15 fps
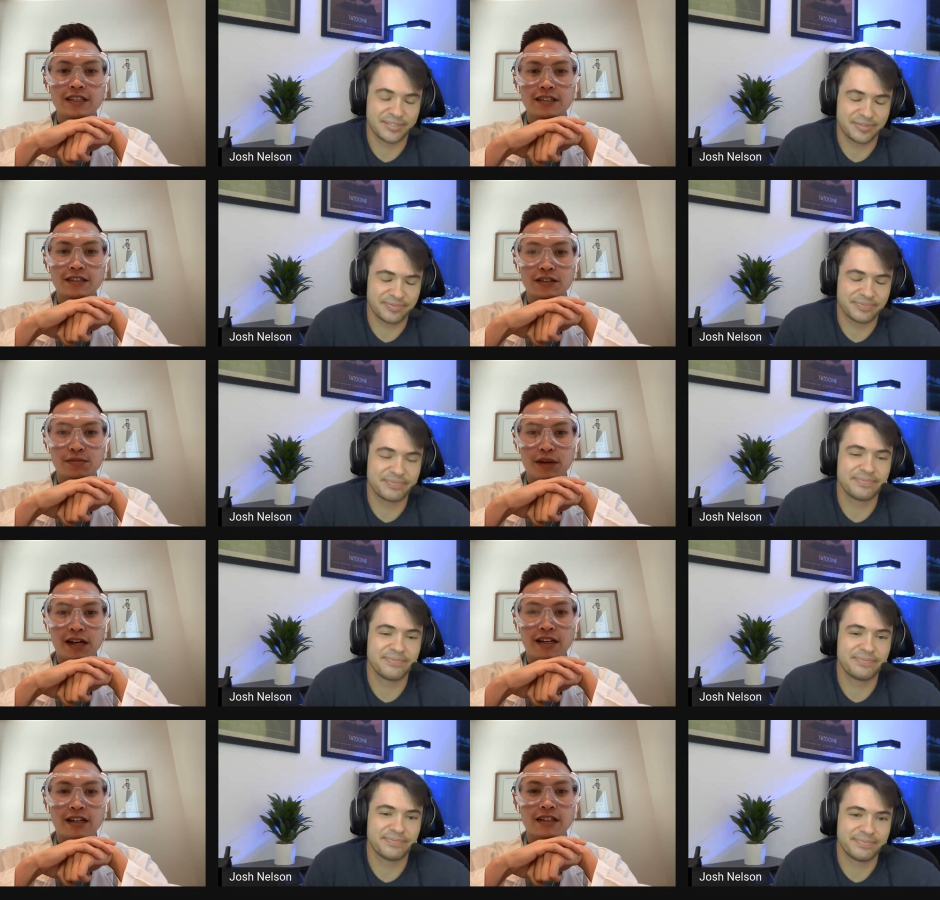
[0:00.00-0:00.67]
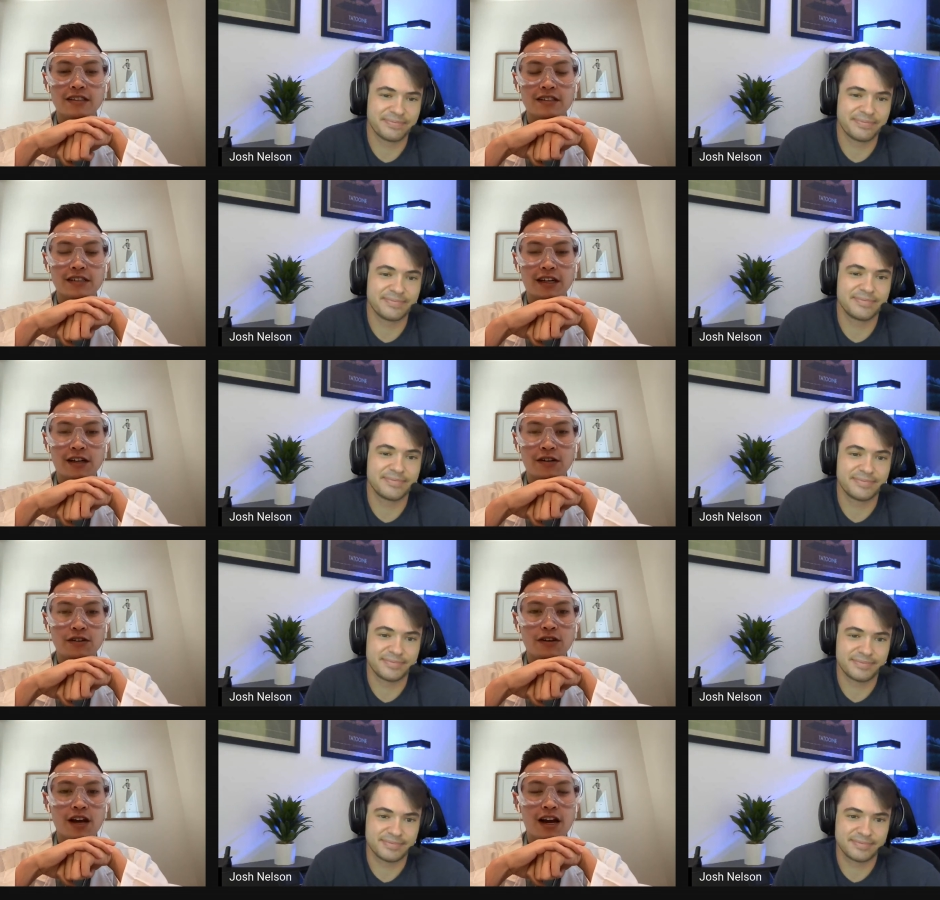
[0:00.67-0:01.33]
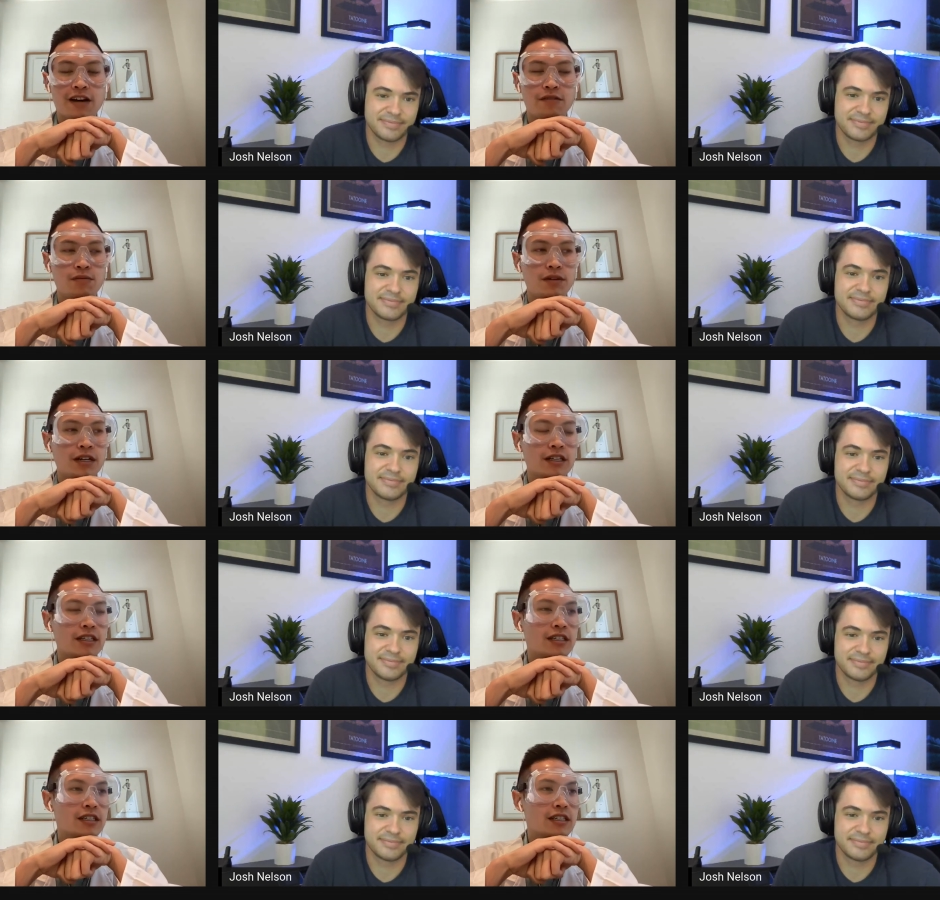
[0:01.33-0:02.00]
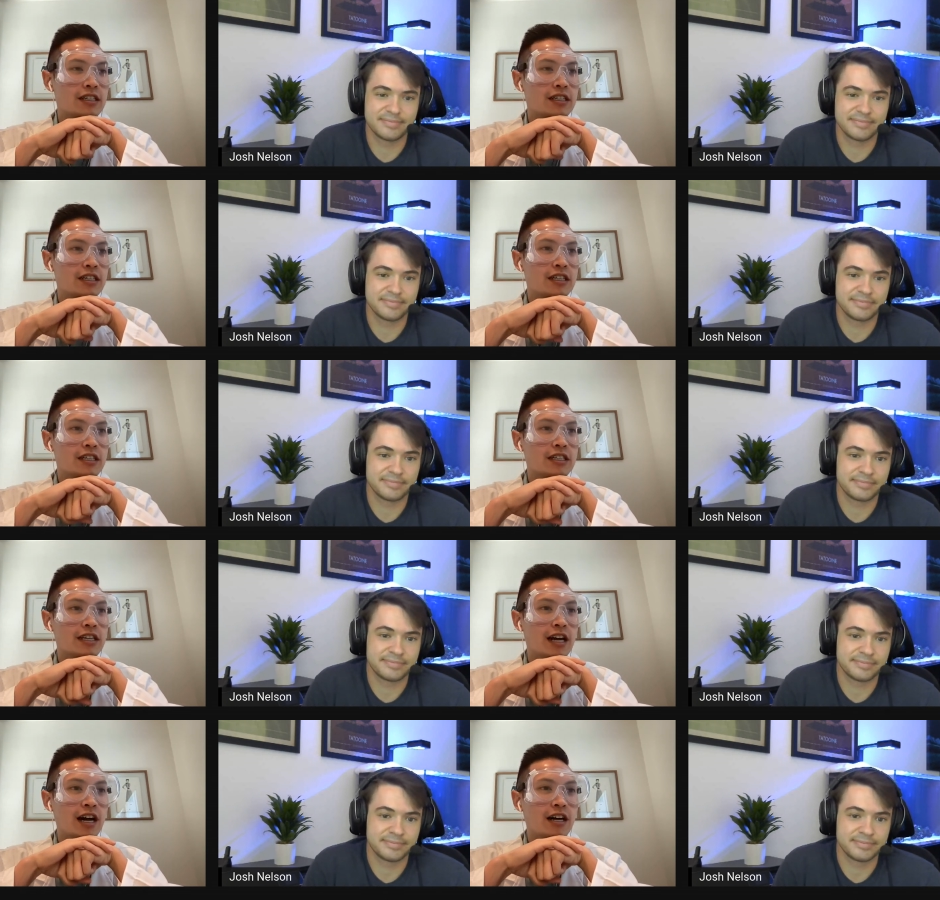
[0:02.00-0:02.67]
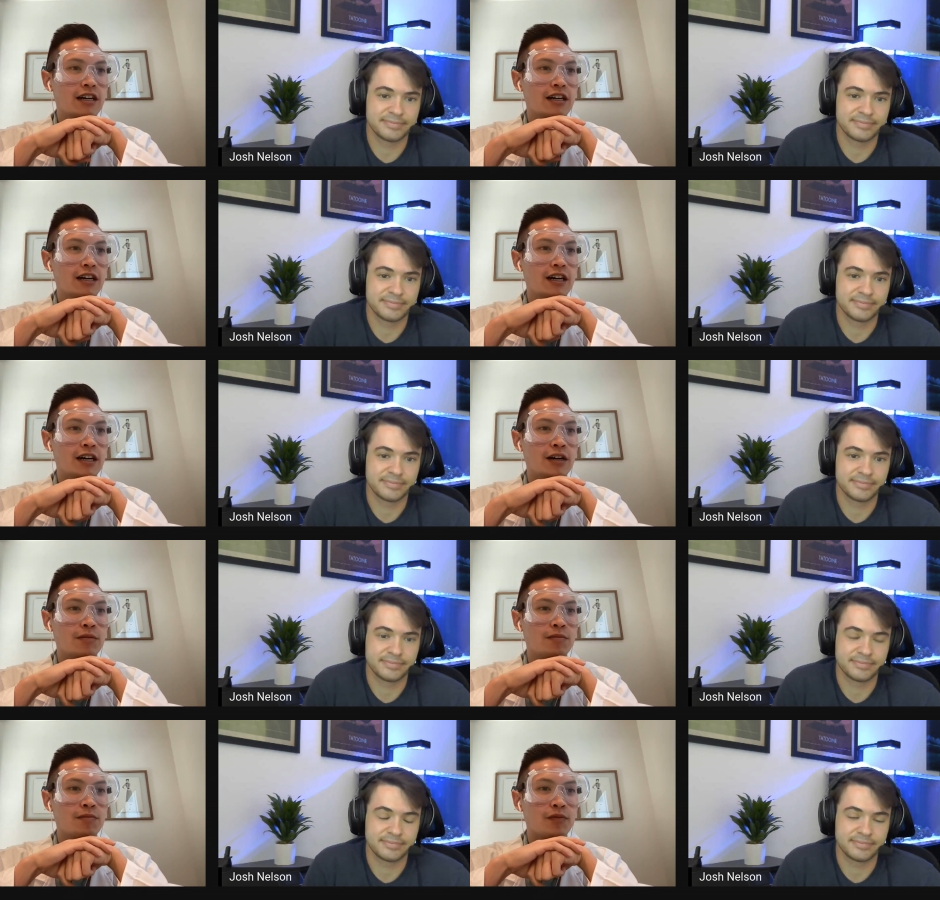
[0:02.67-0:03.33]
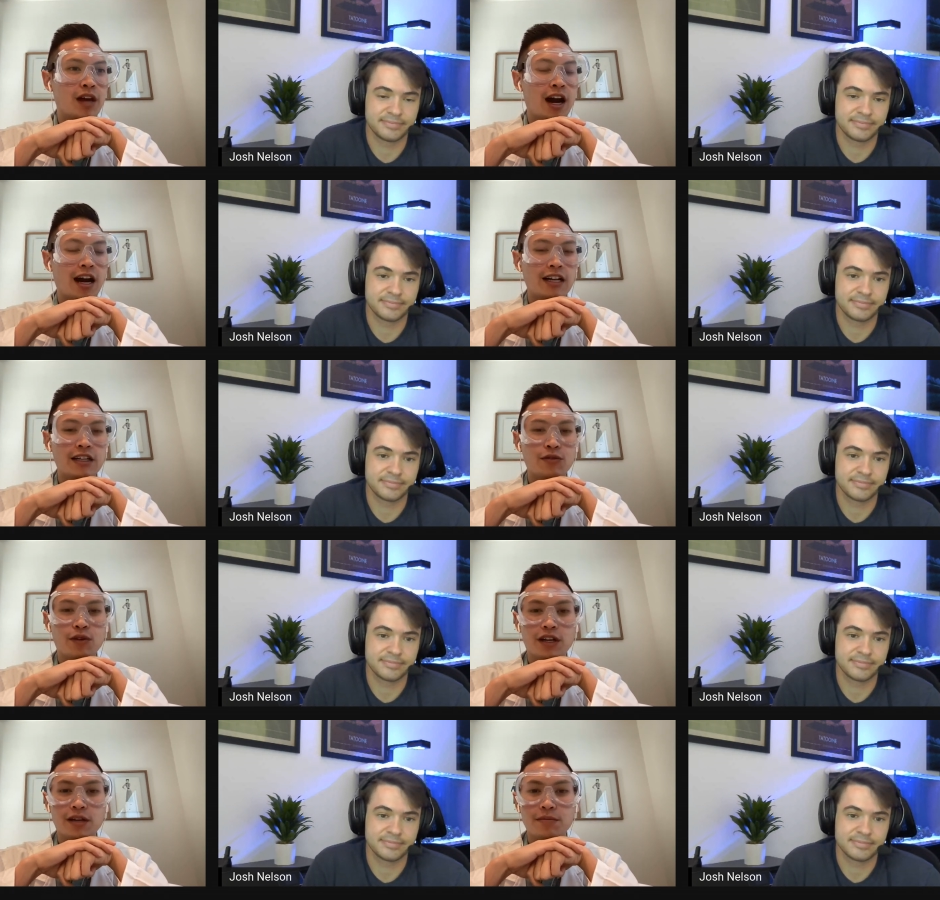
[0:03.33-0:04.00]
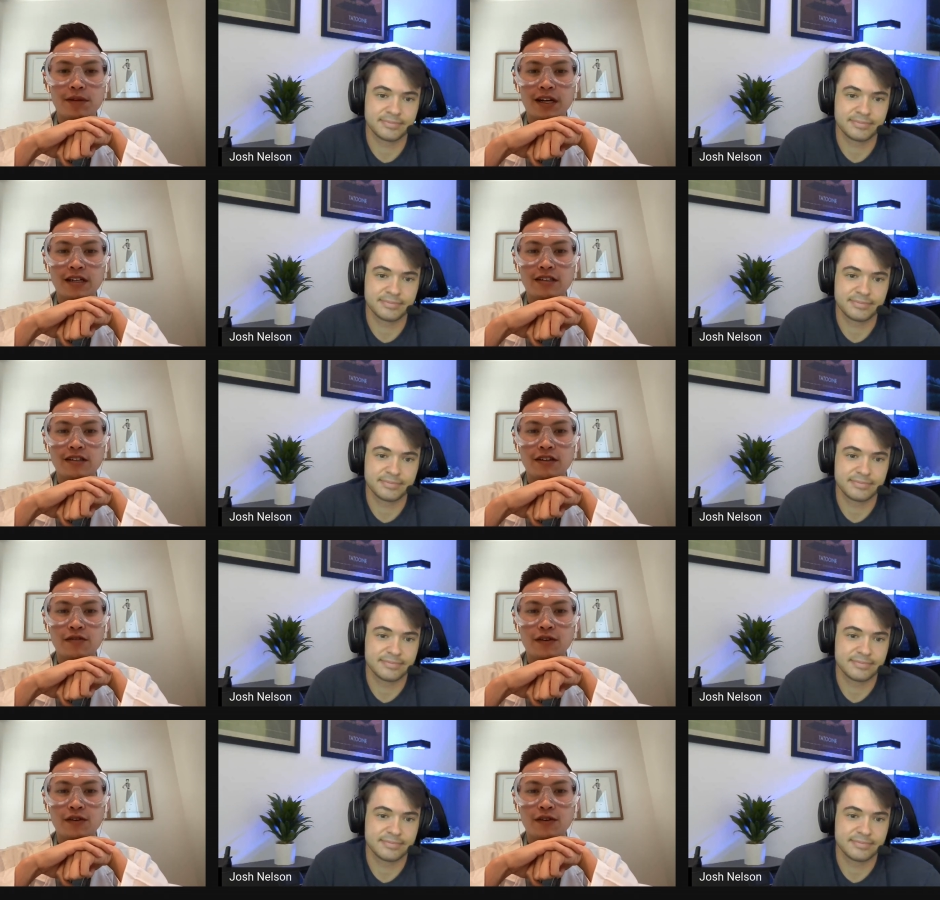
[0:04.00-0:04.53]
Speaker 1: the spend and the scale you have. But yeah, um, highly recommend the